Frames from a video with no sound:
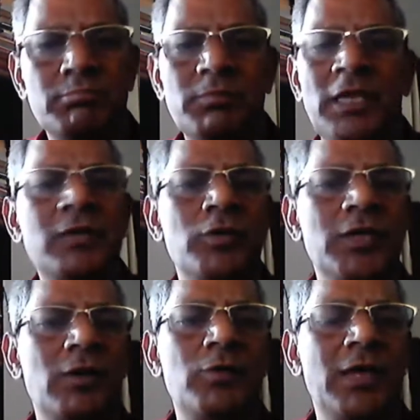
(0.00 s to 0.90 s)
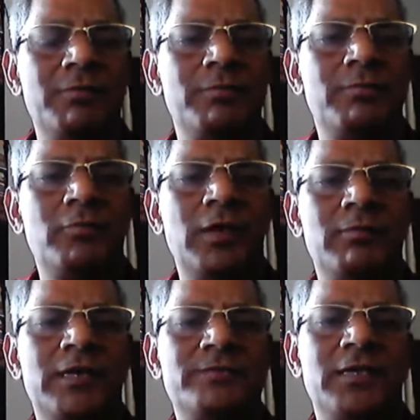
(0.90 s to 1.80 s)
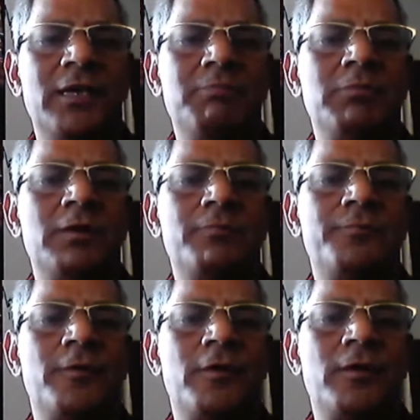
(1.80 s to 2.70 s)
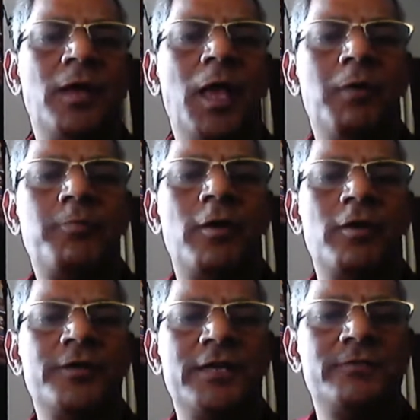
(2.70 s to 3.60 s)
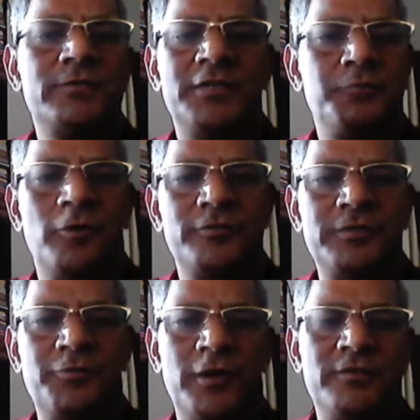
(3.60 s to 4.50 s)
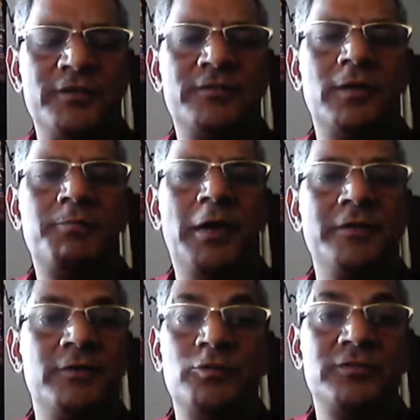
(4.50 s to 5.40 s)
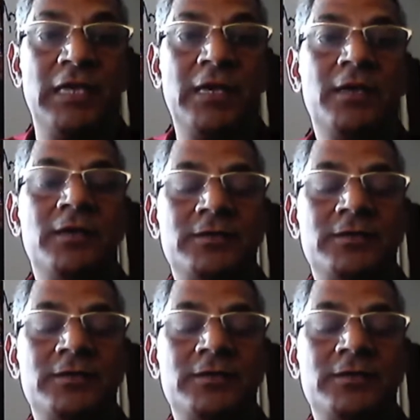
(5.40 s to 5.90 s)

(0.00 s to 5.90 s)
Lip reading: in Odia we have let's say for that's for is different. That's a father we say.